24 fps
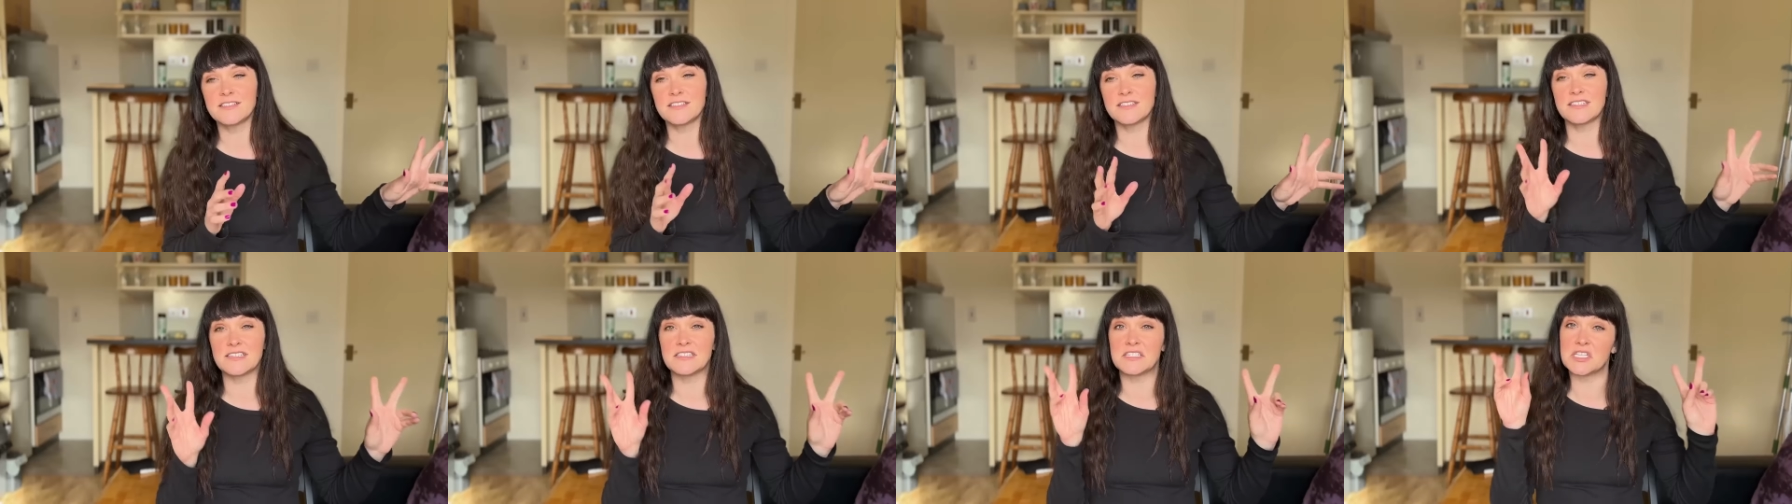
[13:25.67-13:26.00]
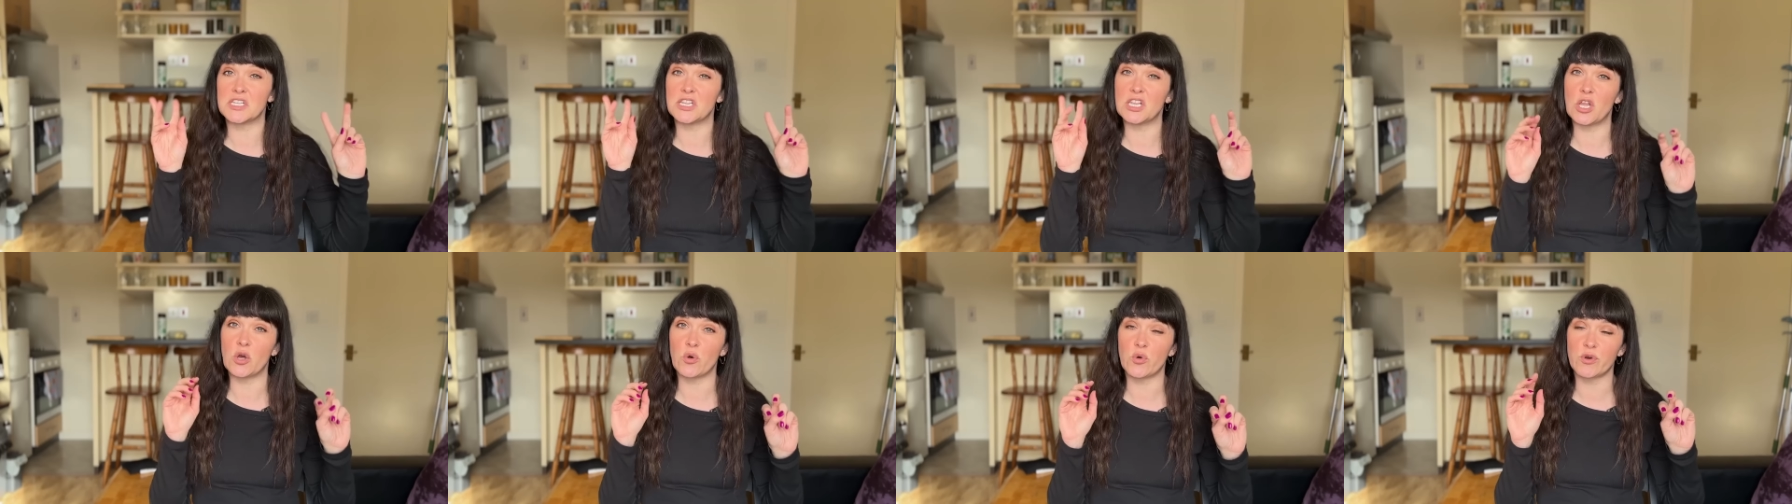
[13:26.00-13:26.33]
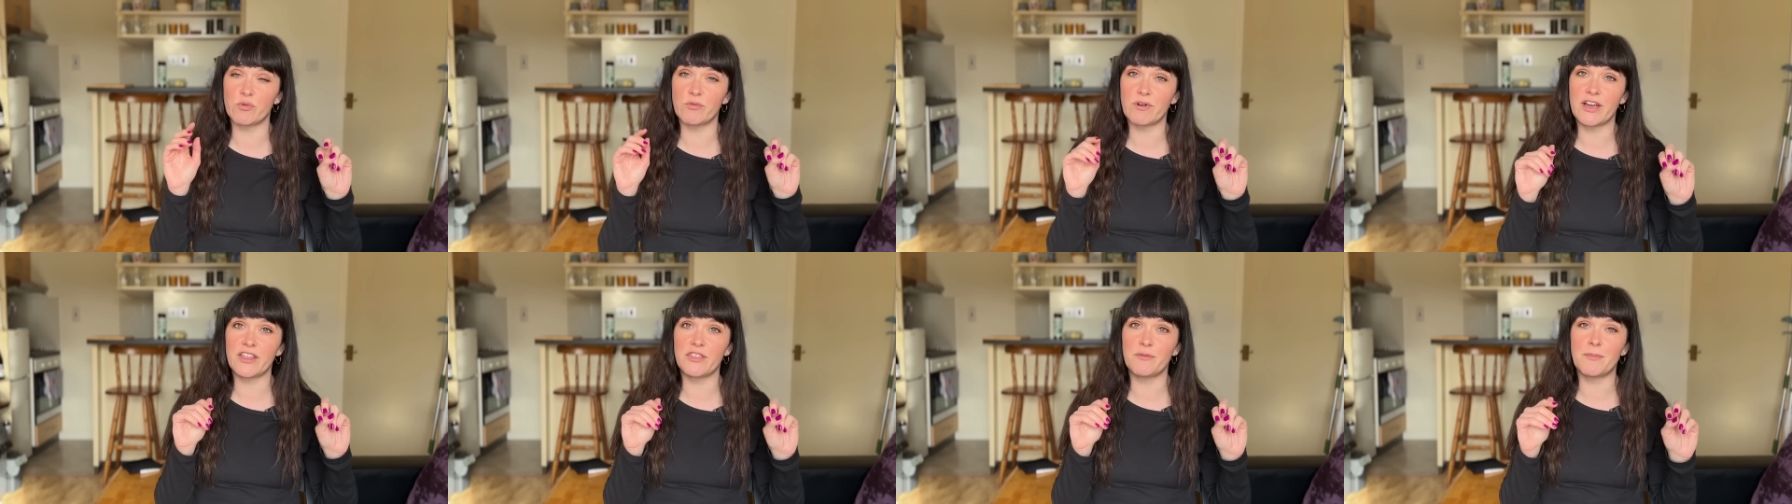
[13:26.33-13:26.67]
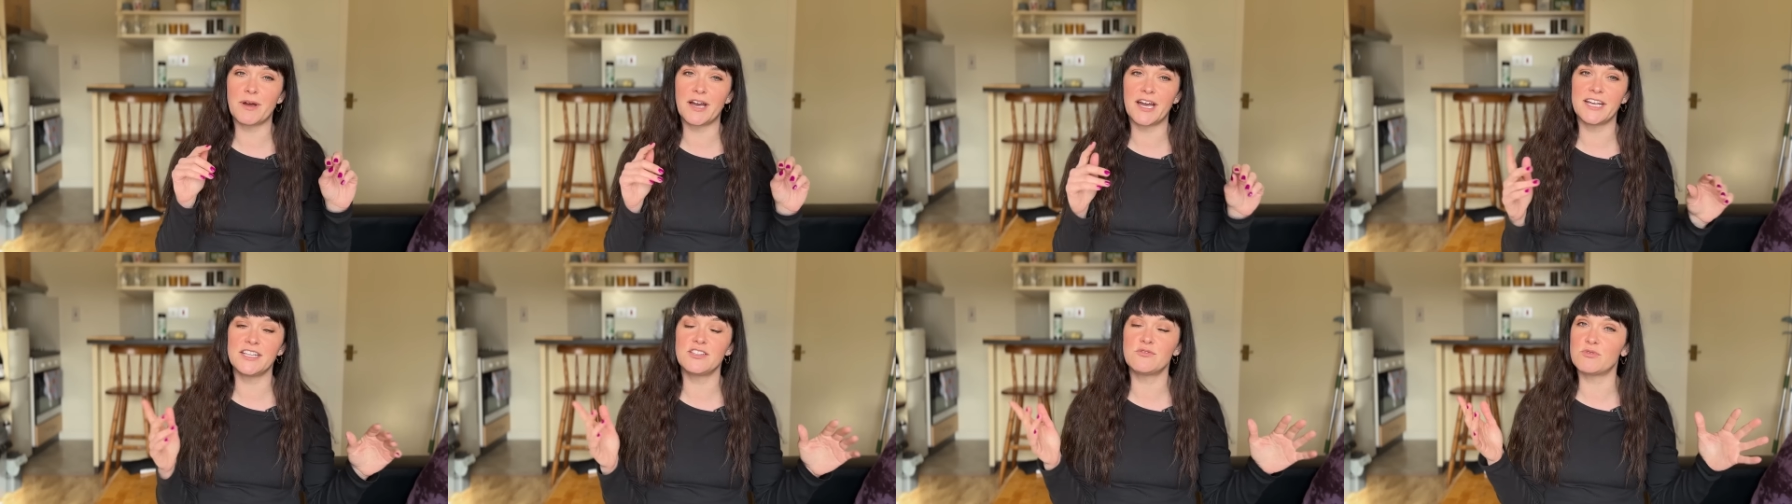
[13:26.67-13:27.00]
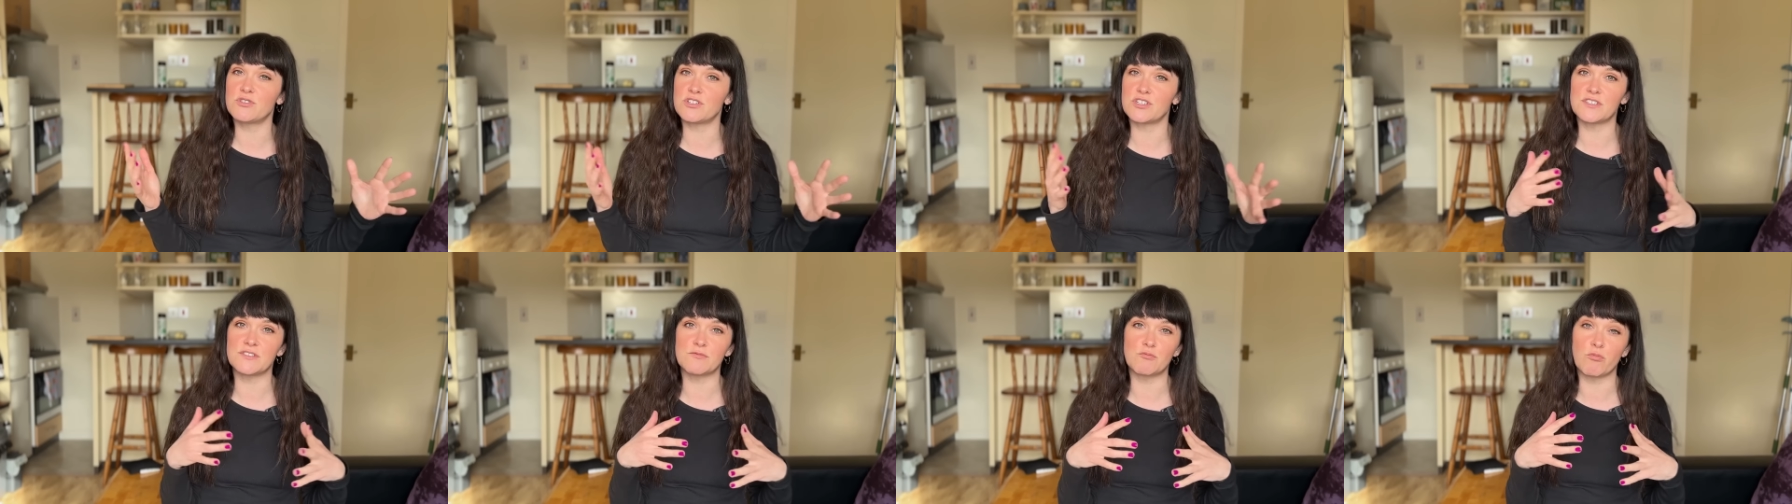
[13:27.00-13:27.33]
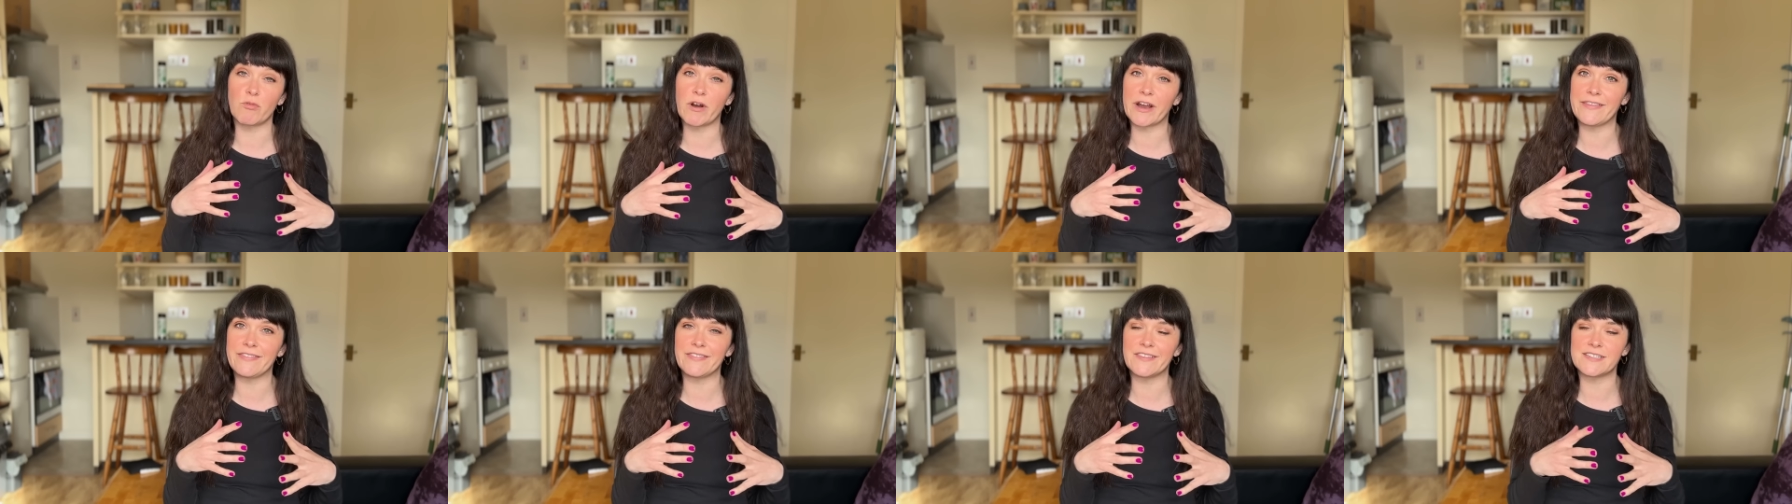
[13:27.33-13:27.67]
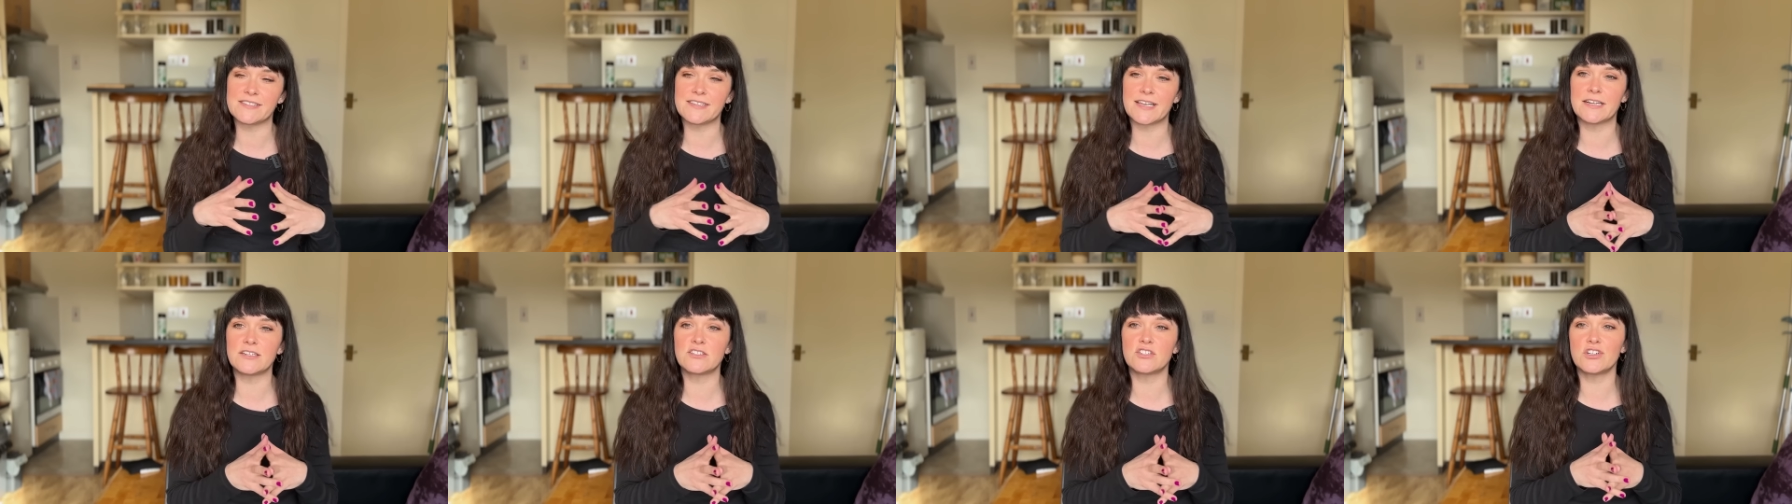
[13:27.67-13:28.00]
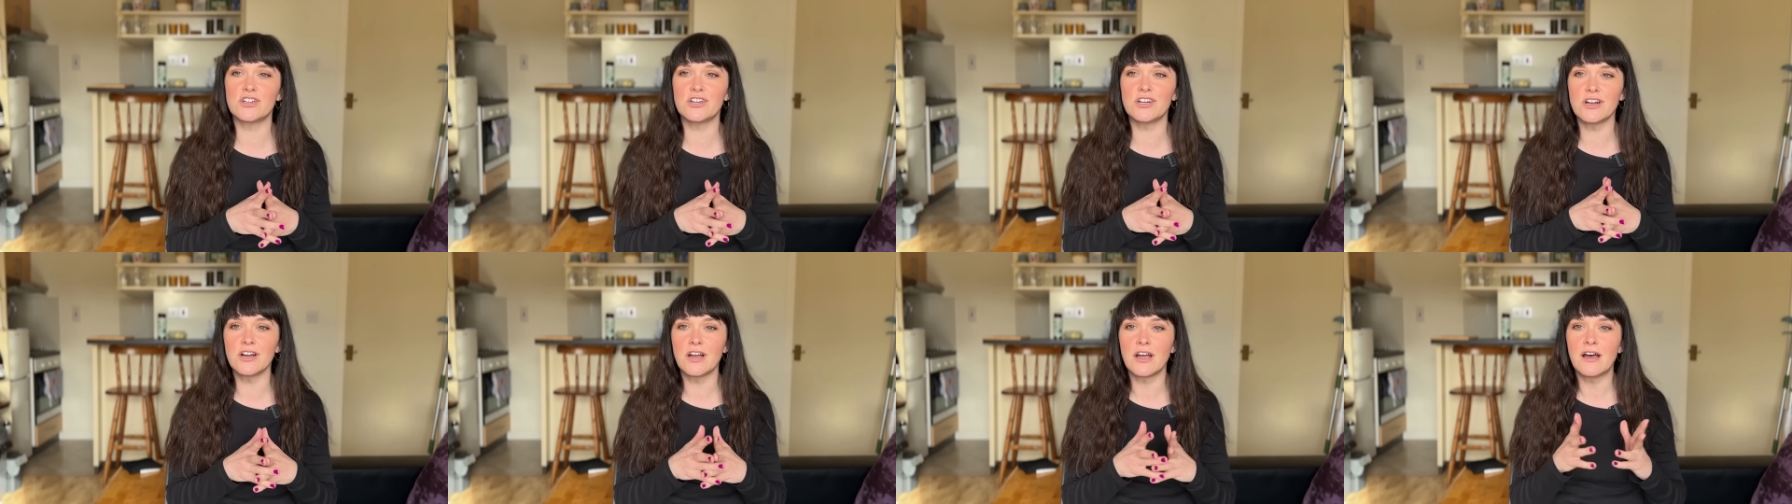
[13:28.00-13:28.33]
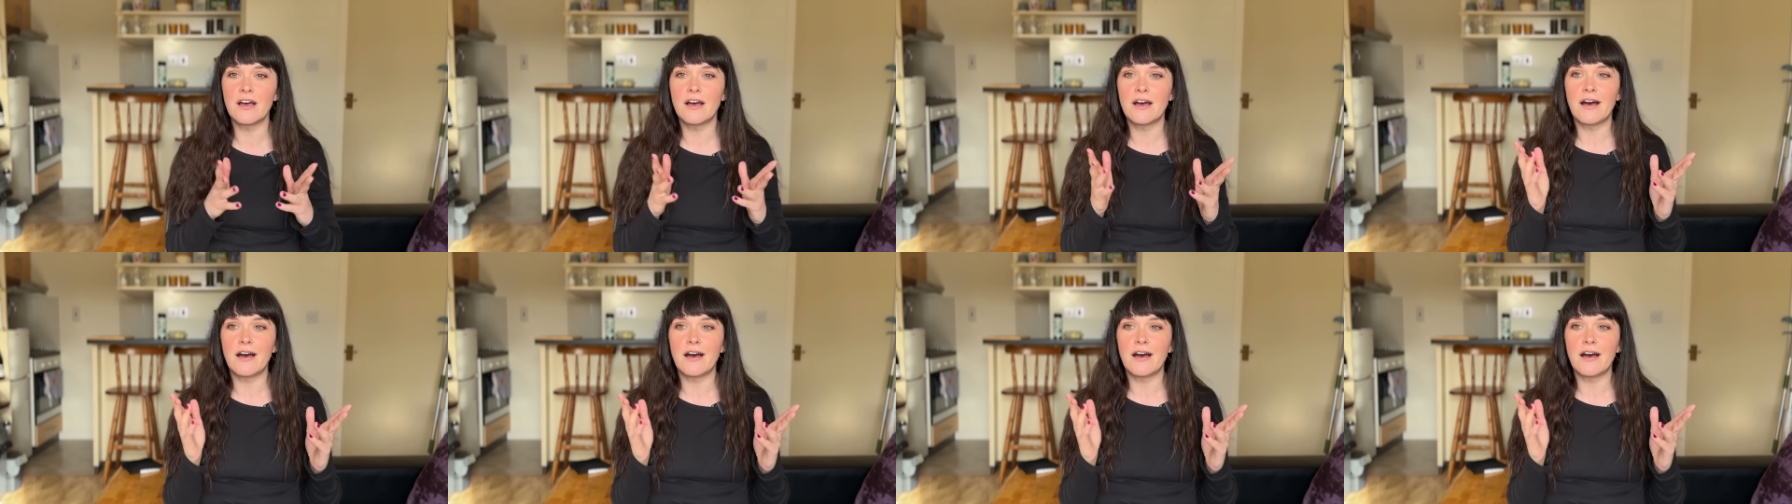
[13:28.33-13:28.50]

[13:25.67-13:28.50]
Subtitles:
This is Lower Rathmines, which is right in the center.